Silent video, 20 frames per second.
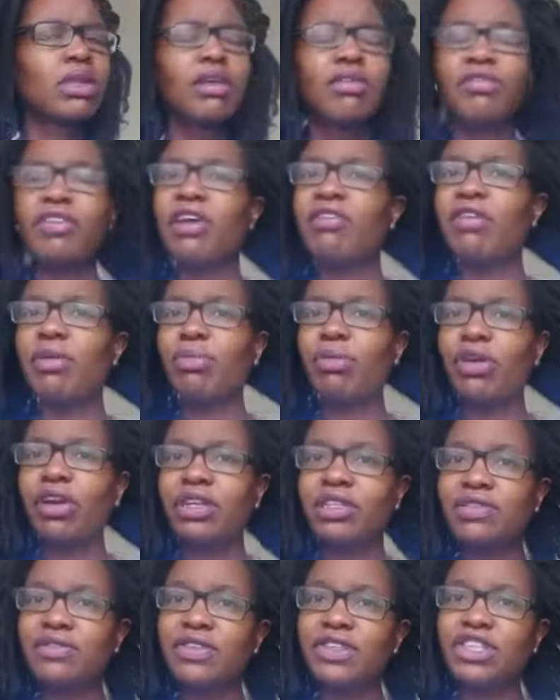favorite
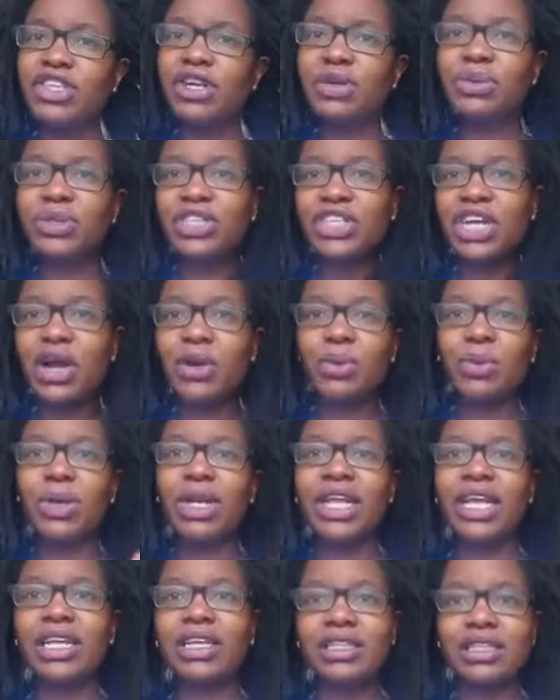products video, which I will
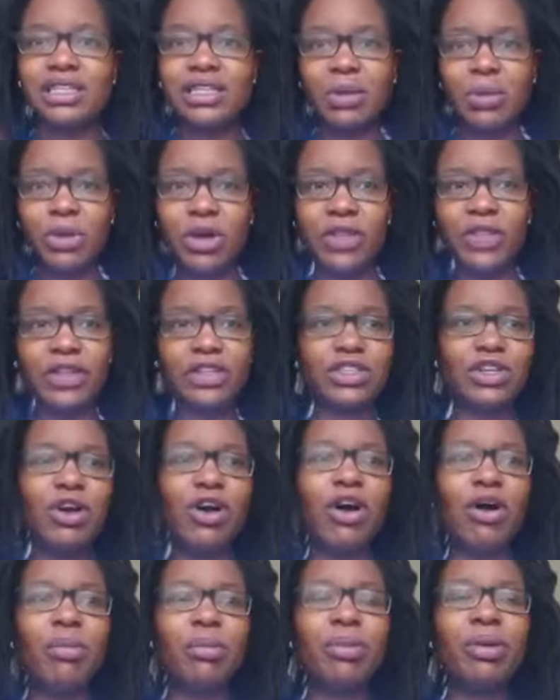link somewhere at the
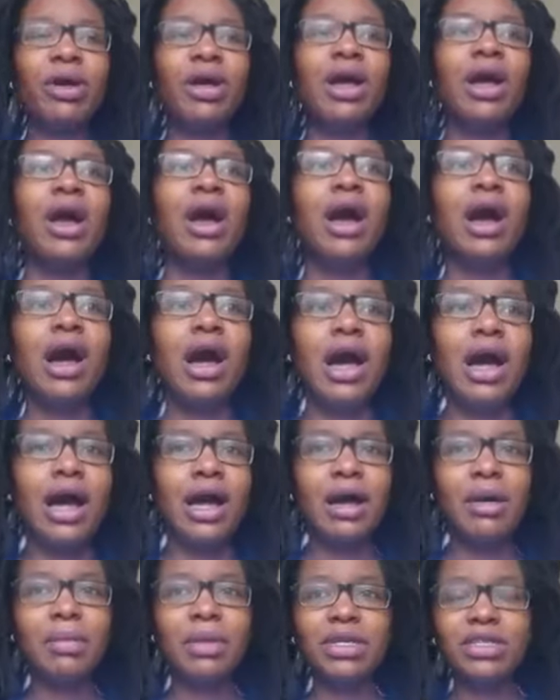top.
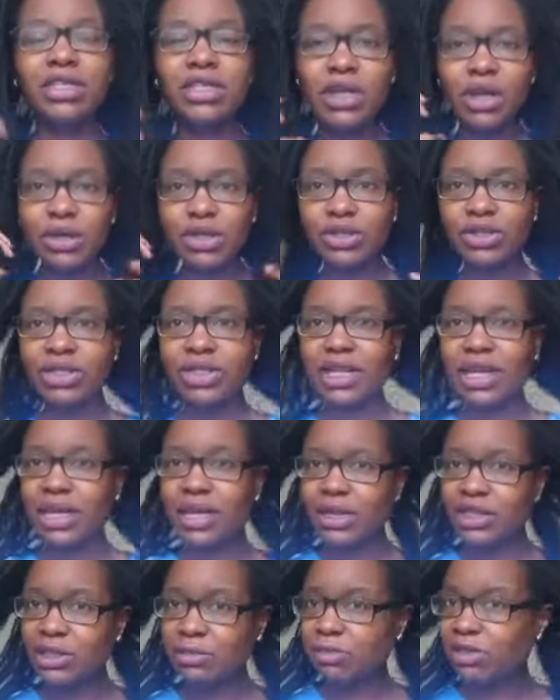So I'll use that.
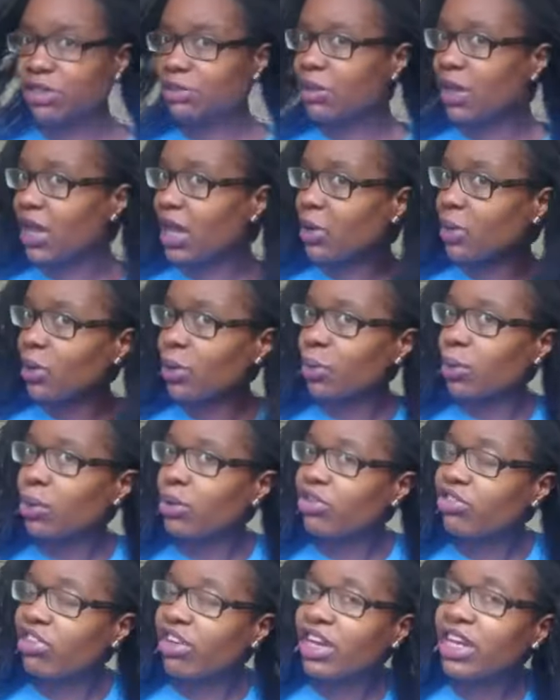I'll spritz my hair with
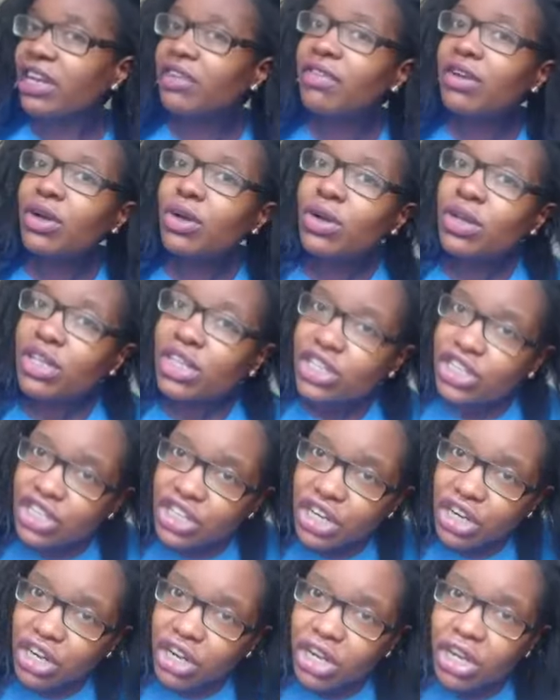water and leave-in
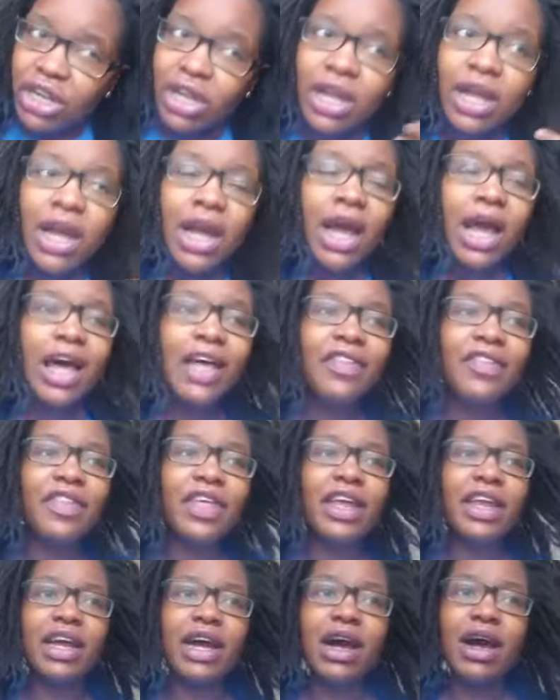conditioner, and
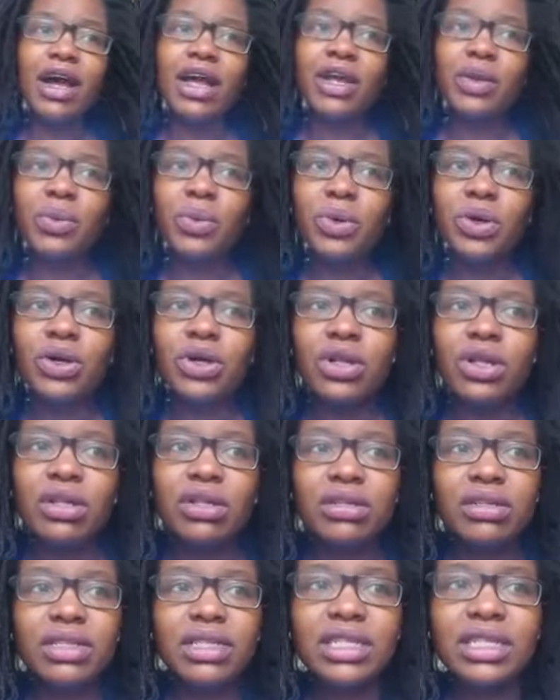then I
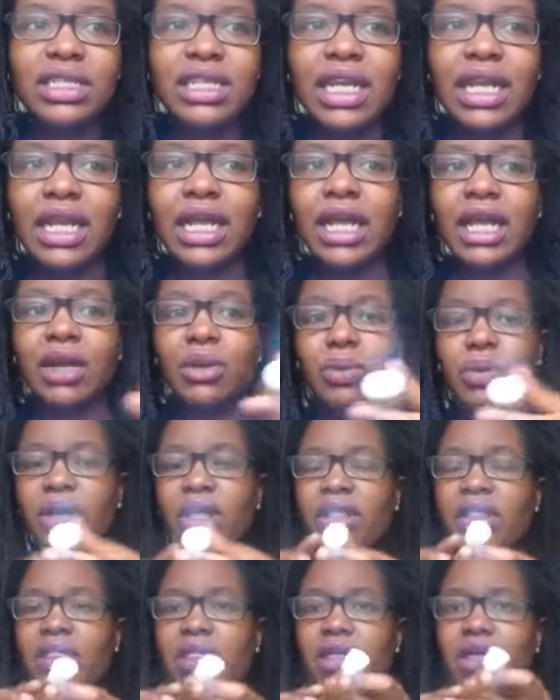will seal it in
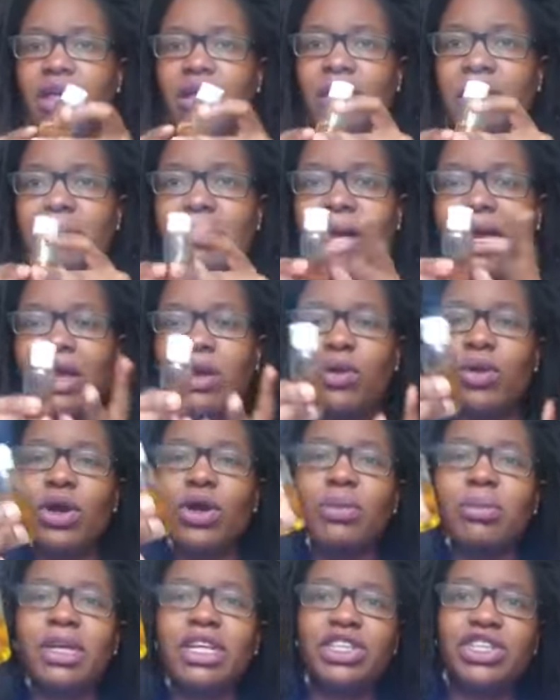with my
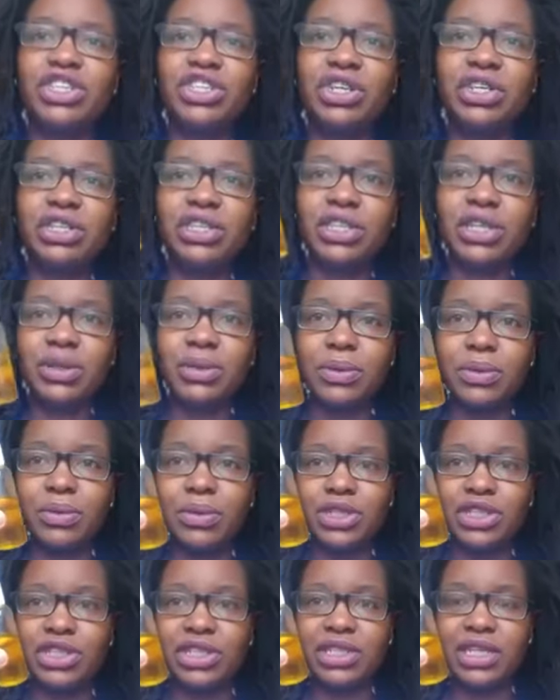oil mixture,
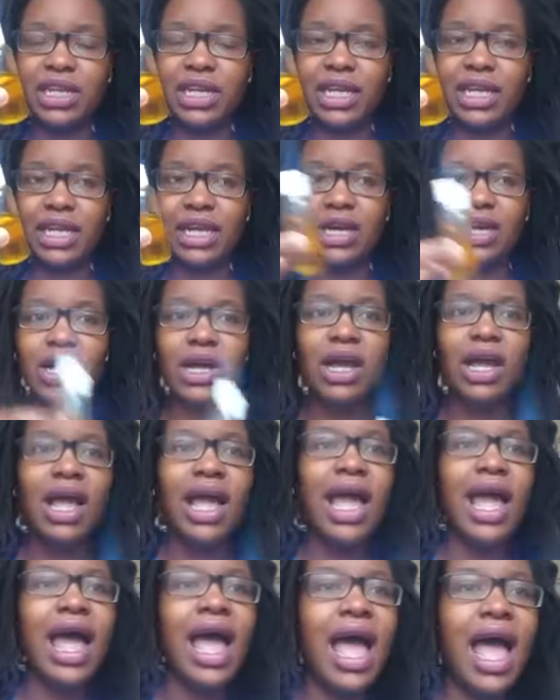which is in here,
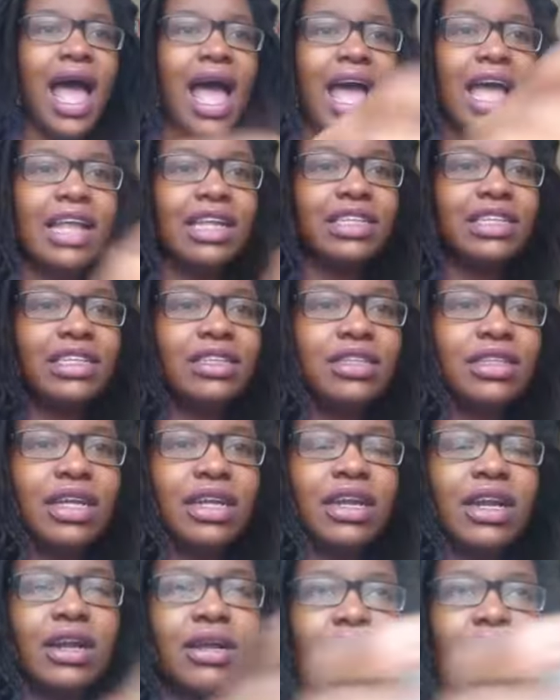and then